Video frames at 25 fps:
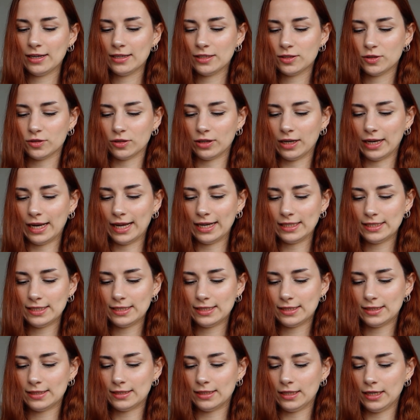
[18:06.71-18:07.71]
So let's
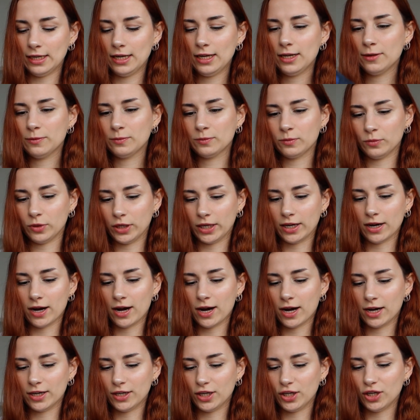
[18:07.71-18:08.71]
see. We
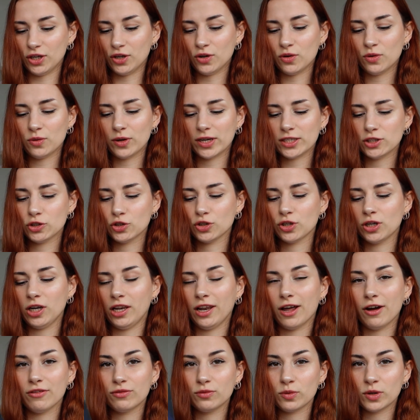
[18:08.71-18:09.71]
got you and your
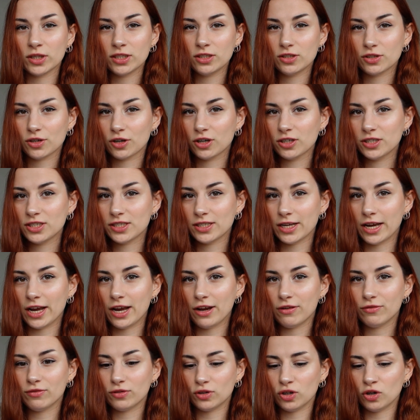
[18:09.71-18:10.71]
loved ones are
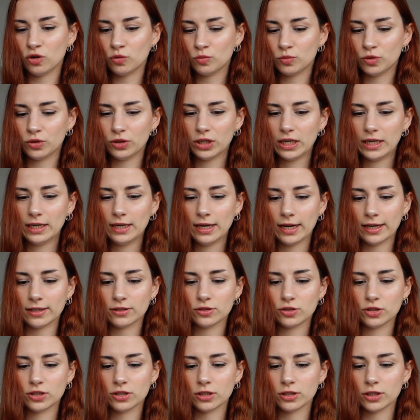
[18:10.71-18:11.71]
safe. New moon in
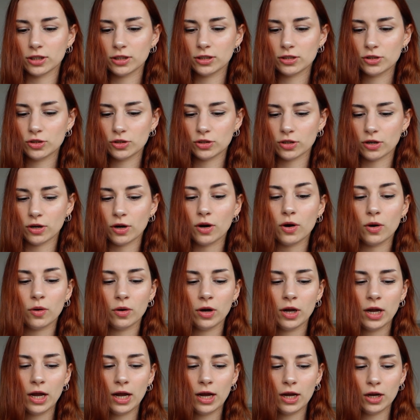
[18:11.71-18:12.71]
Cancer.
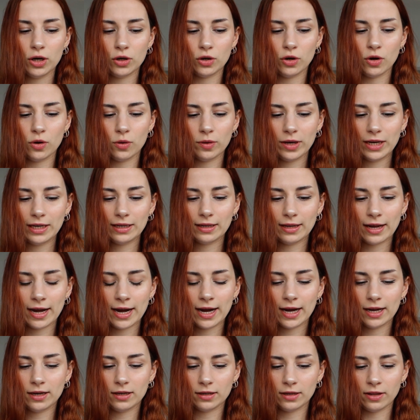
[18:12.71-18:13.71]
So knowing
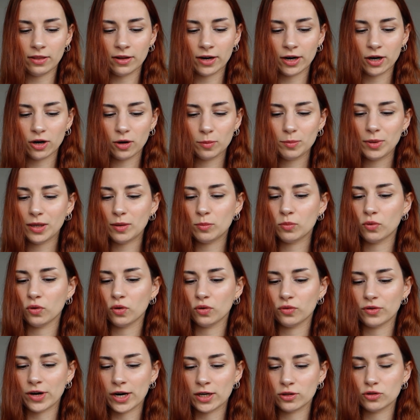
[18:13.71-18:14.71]
that there are
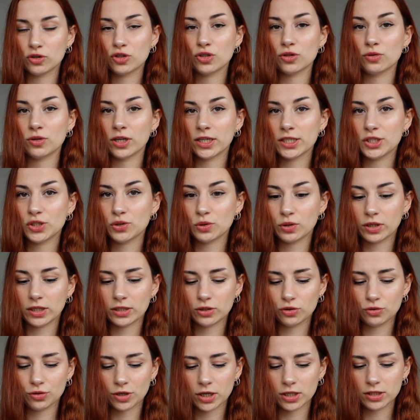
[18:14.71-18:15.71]
people around you that you
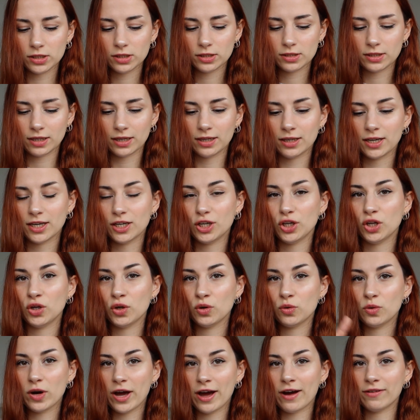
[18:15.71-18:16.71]
can trust, and that
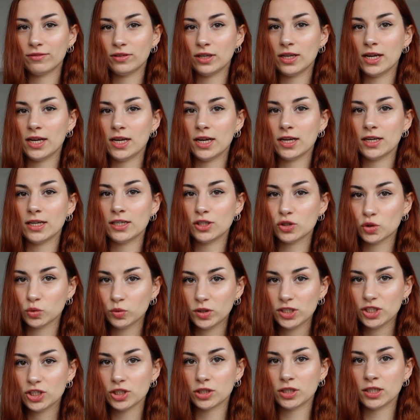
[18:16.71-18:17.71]
you have the
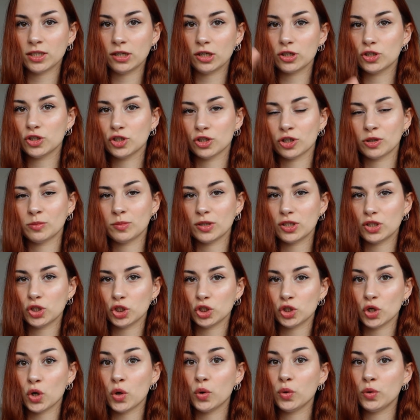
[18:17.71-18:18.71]
intuition and discernment
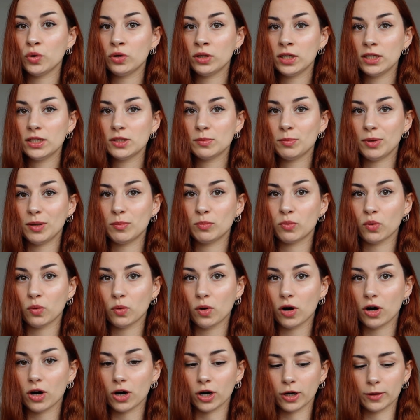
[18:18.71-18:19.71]
to know who these people
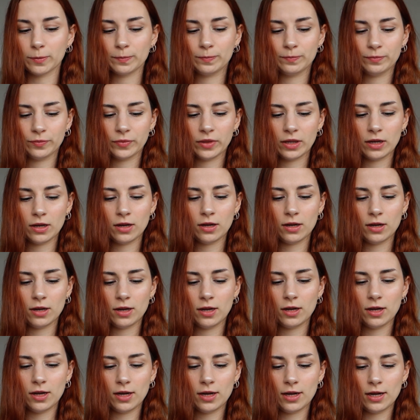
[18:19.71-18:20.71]
are.
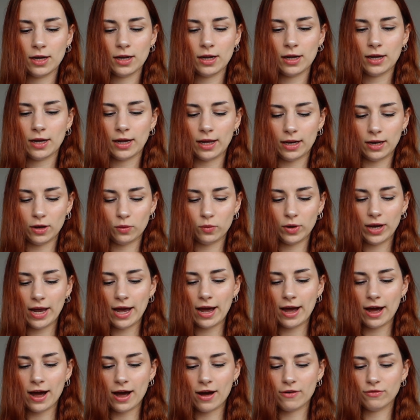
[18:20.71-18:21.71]
And then we
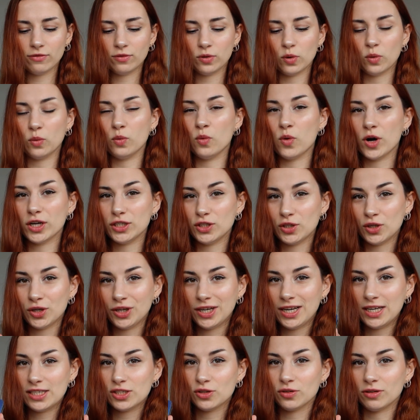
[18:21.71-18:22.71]
have, what do you
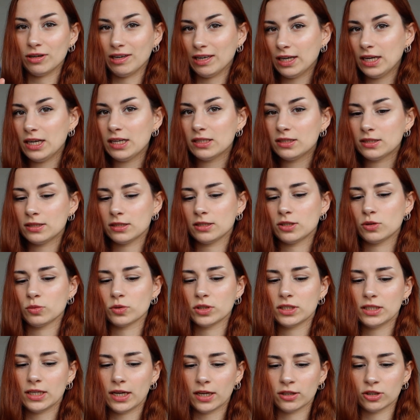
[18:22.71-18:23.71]
need to release? This
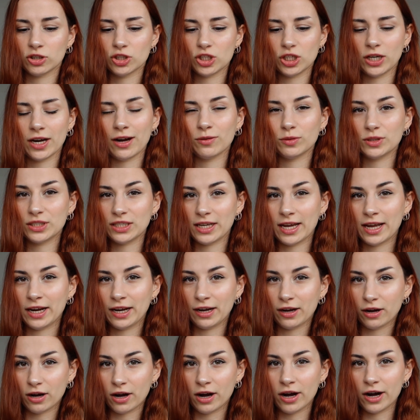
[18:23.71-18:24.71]
was the energy I was
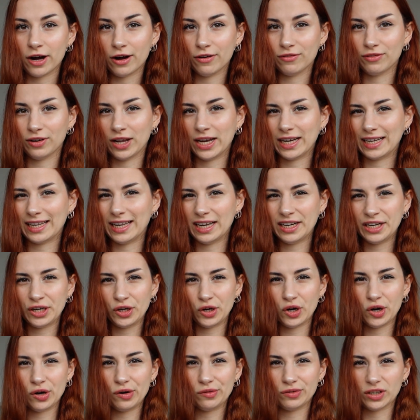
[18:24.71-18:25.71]
getting of like letting
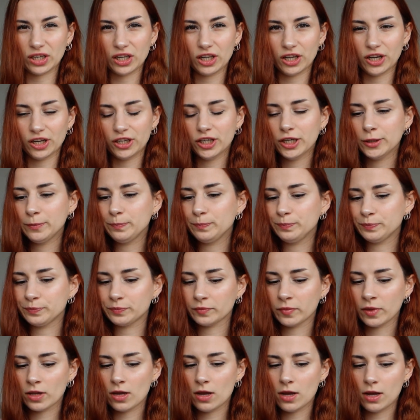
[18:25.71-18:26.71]
go of the clutter.
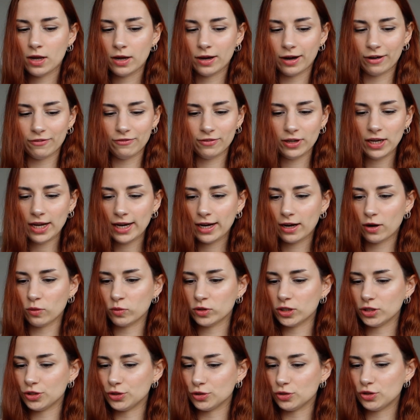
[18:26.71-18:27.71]
I feel like I
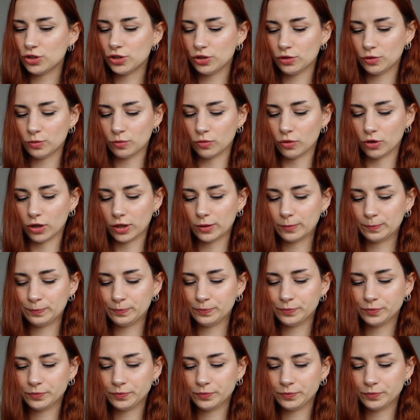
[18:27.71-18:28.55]
want to do two more.